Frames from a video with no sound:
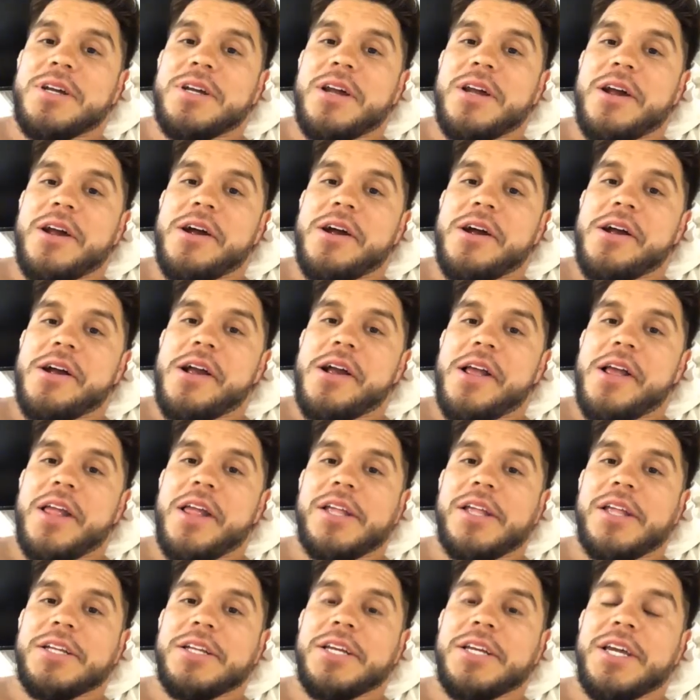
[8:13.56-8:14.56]
I think
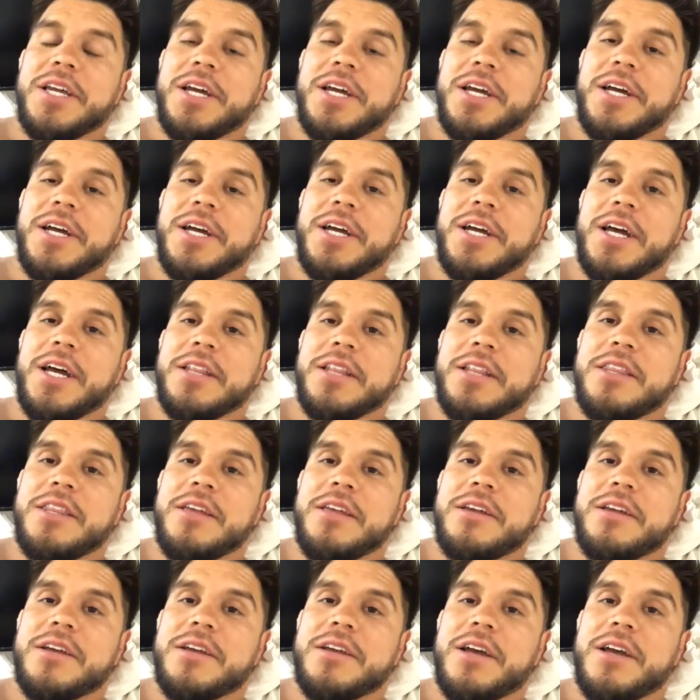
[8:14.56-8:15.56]
when you admire
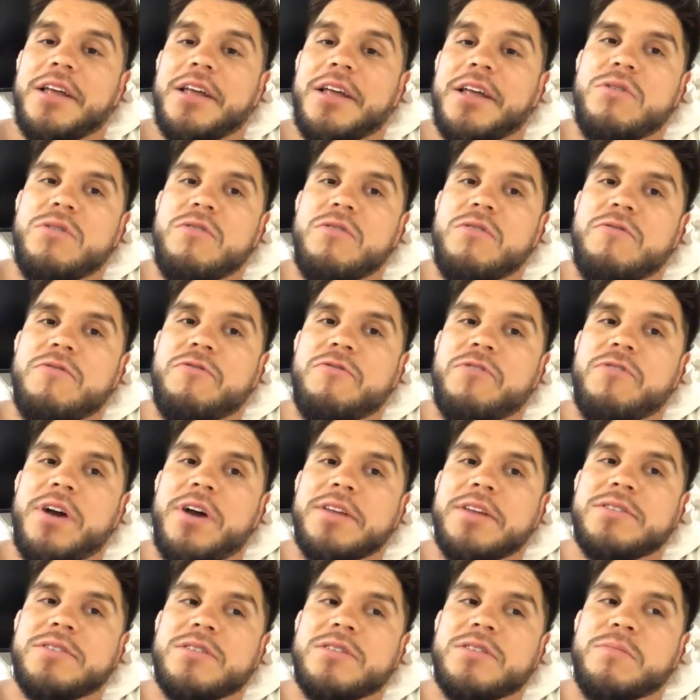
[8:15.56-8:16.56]
somebody, when you fight
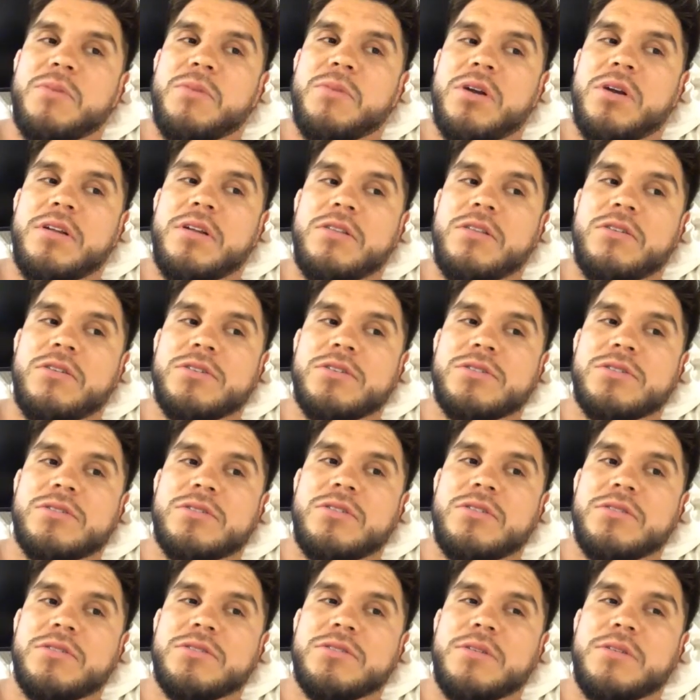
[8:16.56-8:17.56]
somebody, and there's a
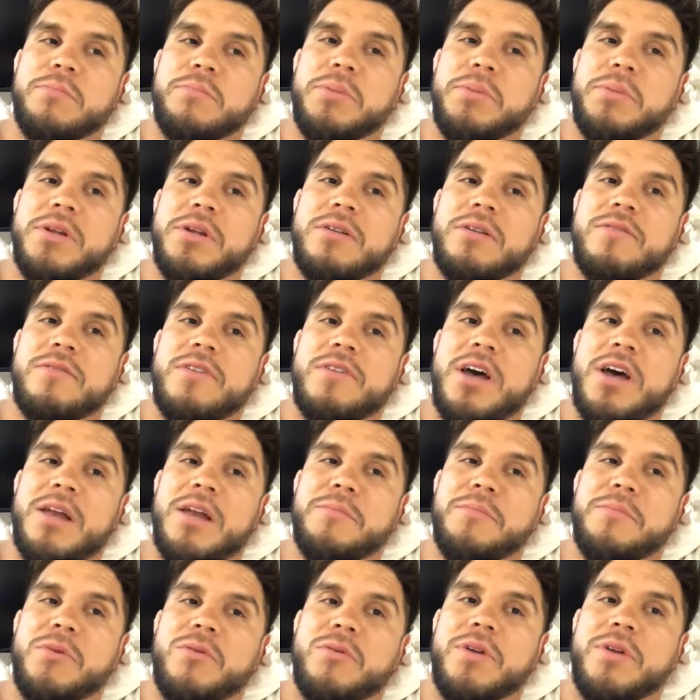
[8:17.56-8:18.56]
bit of admiration
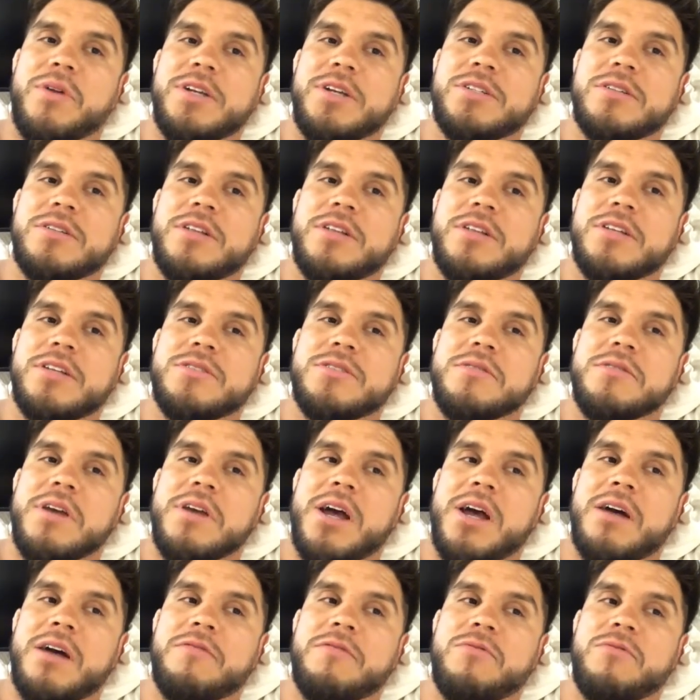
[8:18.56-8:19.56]
that you have for them,
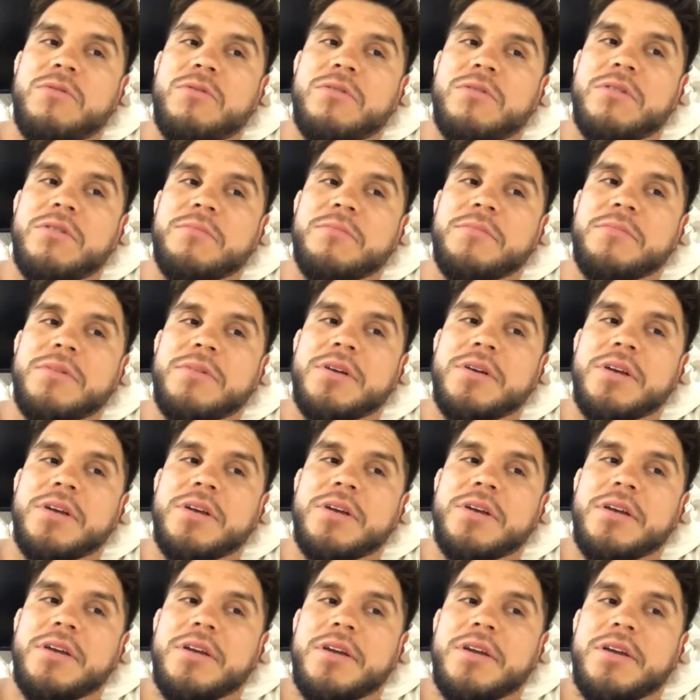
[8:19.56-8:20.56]
it's
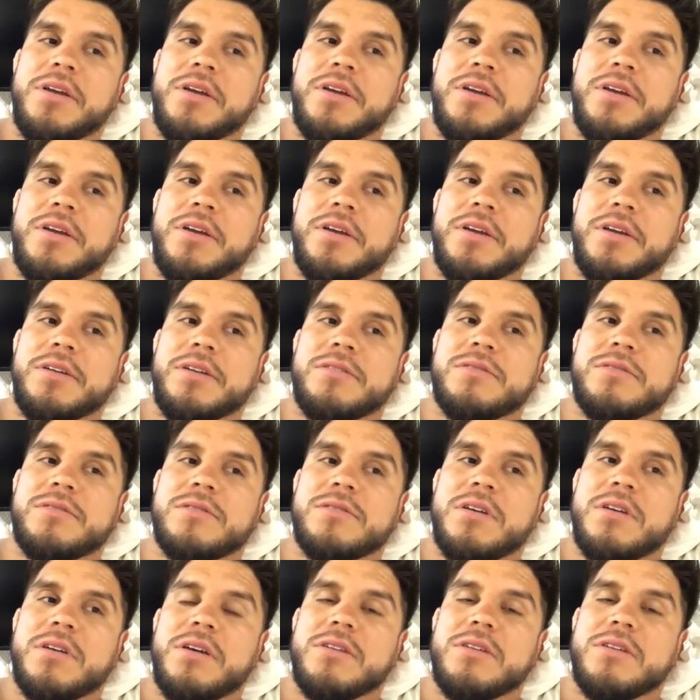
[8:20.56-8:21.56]
special, man.
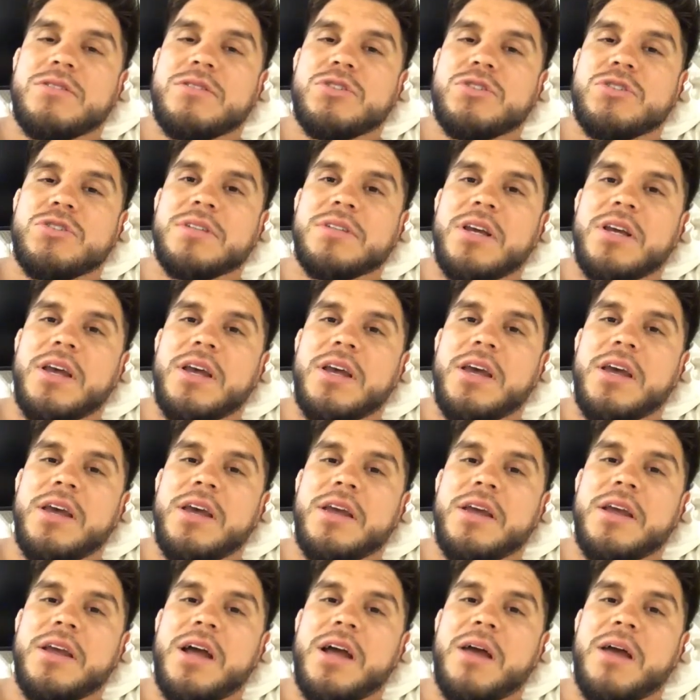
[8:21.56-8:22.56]
It's special to say,
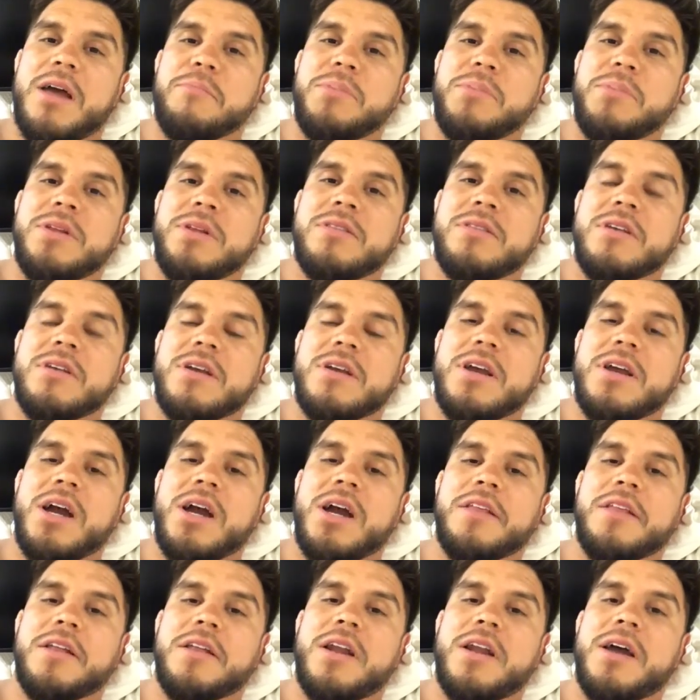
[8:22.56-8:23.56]
hey, I beat the guy that
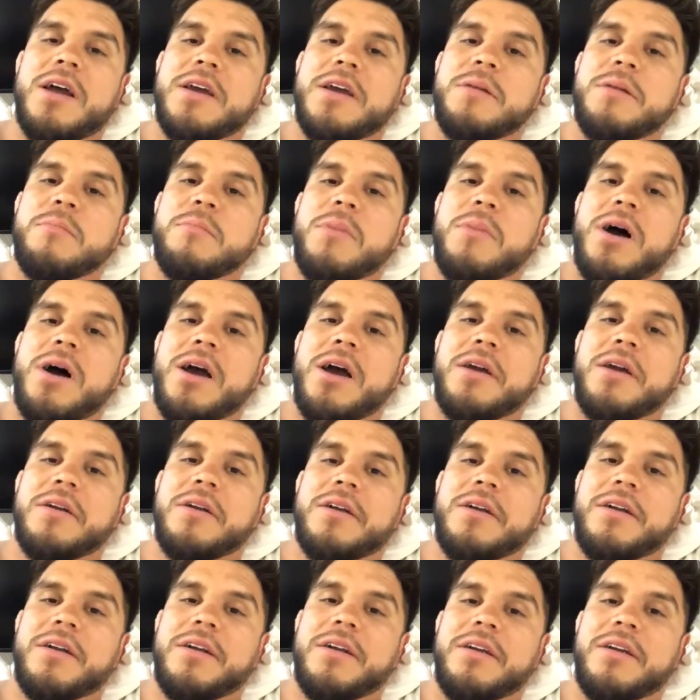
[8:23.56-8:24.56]
I admire
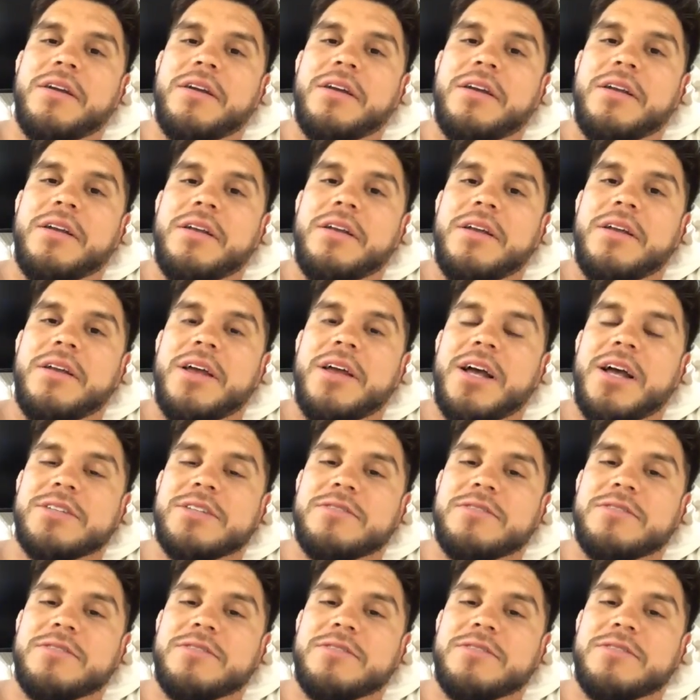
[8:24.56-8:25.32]
as a fighter,